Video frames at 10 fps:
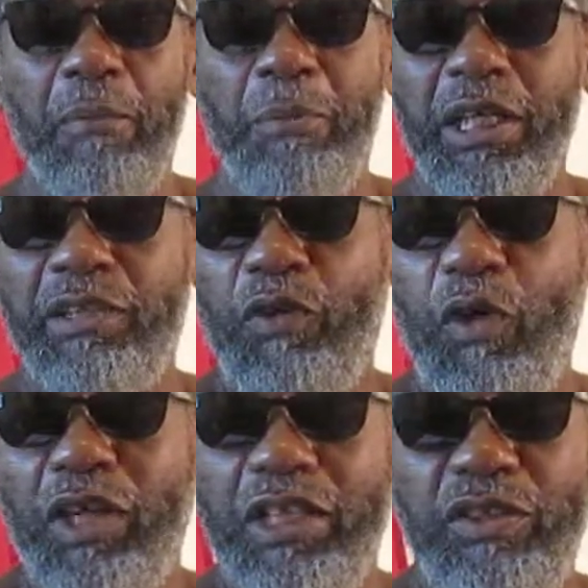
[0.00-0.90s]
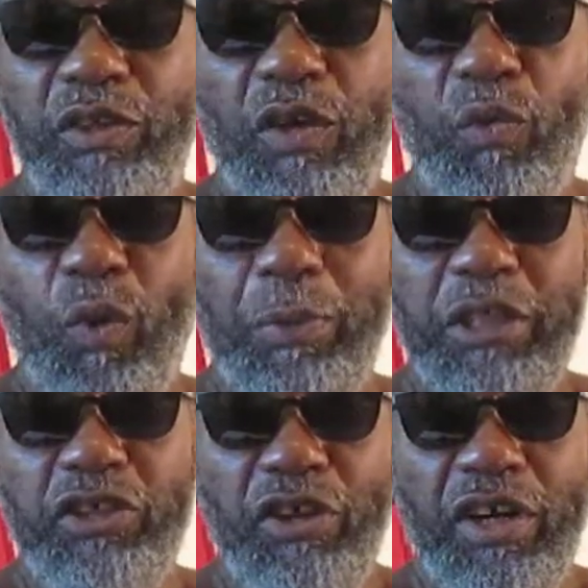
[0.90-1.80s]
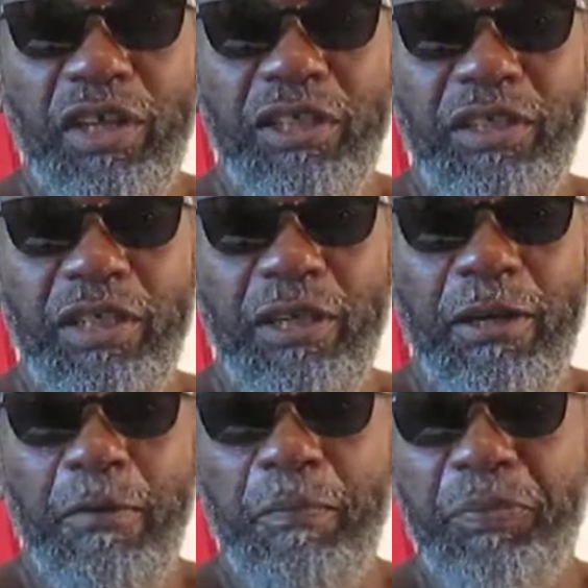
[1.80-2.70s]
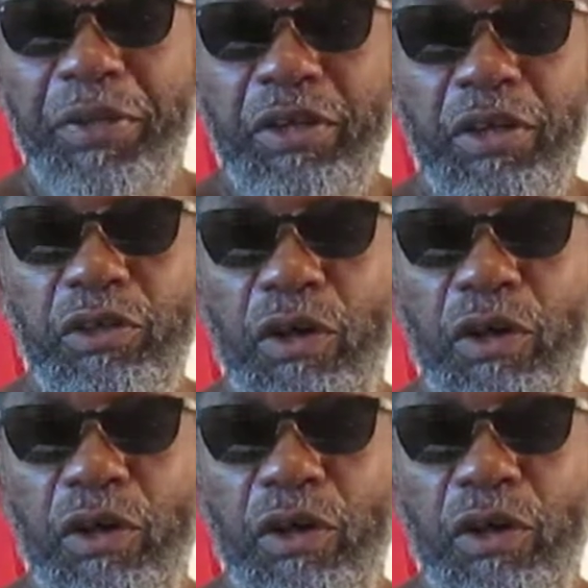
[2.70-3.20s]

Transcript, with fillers: But as far as women journalists, you know, you